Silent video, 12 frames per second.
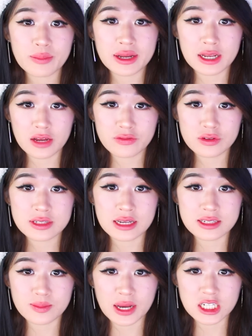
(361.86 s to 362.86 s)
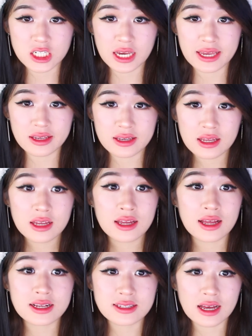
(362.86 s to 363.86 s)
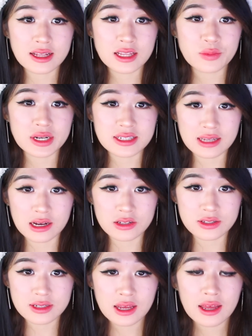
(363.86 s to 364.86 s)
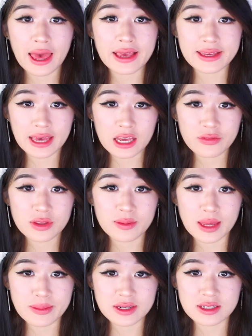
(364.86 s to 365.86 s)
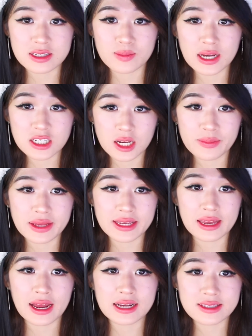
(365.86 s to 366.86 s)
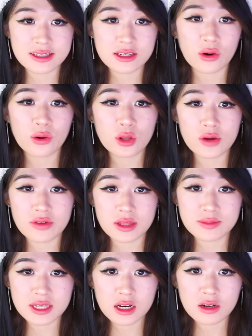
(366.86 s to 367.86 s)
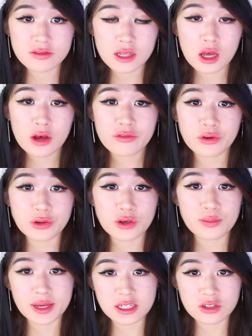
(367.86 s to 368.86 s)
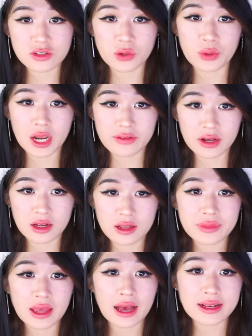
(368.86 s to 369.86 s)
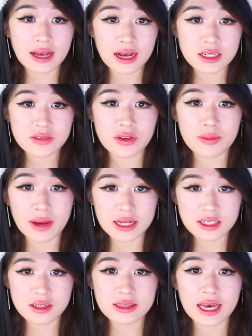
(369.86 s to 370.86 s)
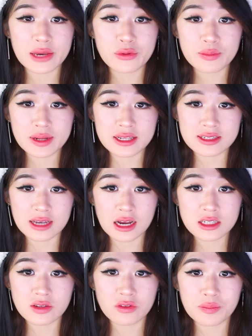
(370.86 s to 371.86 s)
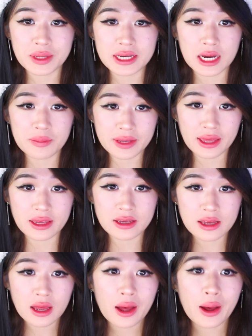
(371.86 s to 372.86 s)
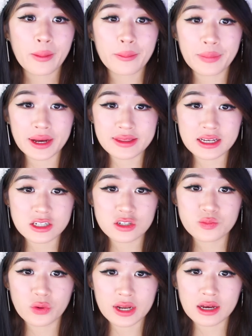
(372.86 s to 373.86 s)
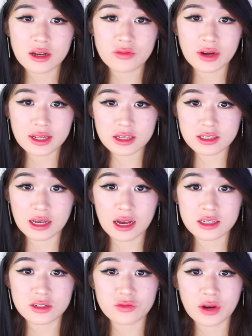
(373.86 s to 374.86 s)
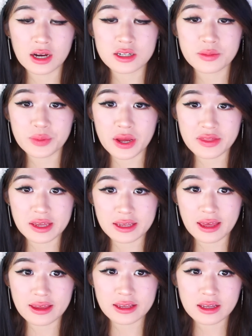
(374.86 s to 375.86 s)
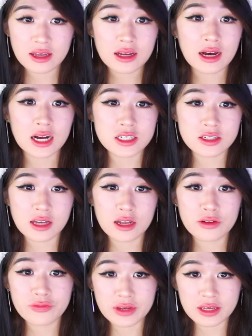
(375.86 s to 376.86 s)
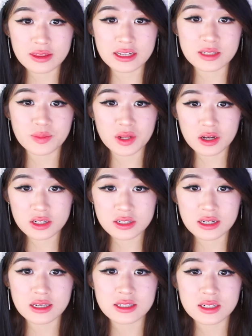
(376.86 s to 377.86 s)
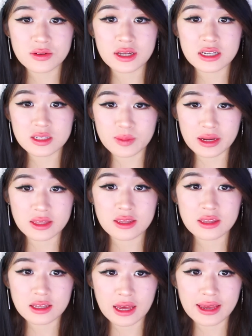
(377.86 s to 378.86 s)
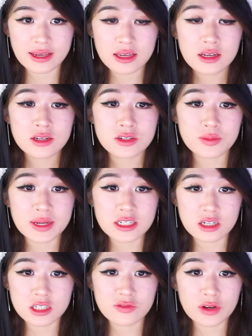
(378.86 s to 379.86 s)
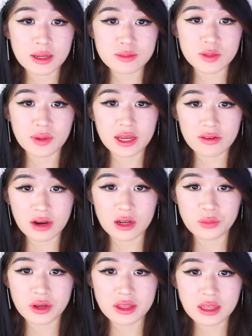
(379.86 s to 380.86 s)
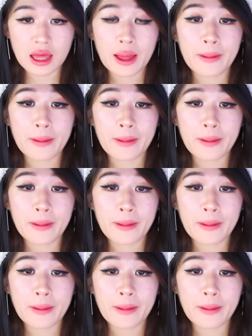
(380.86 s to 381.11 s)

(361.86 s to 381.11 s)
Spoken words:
my nephew's smash cake. Exactly what it sounds. A cake for the baby to smash up and get icing all over themselves for cute pictures or whatever. I kind of imagined that it would be the size of a big cupcake, but they just brought out a regular-sized round birthday cake. I just kind of figured they splurged and still expected the cake to be just for him to play around with.